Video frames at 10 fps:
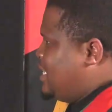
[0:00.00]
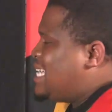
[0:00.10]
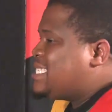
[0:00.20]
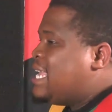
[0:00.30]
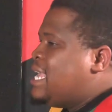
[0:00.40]

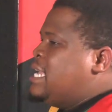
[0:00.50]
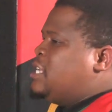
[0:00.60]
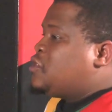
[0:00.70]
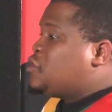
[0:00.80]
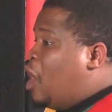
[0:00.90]
There's
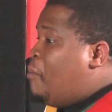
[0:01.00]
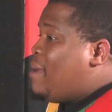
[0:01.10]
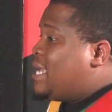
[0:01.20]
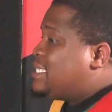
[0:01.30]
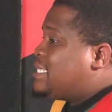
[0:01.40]
so
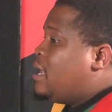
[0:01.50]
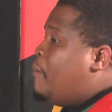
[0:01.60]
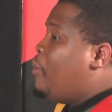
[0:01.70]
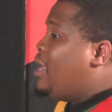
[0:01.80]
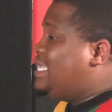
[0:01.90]
much
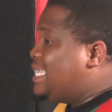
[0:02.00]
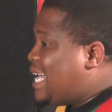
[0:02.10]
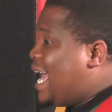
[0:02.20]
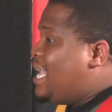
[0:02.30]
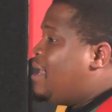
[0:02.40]

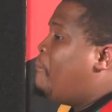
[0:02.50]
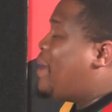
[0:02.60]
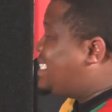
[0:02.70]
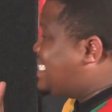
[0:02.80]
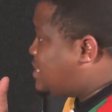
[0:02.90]
political
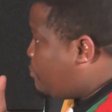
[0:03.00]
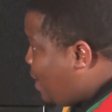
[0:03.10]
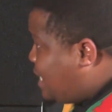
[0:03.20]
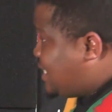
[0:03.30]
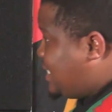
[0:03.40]

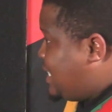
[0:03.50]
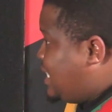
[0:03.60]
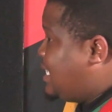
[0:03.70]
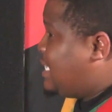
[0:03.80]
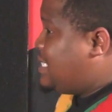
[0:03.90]
participation in the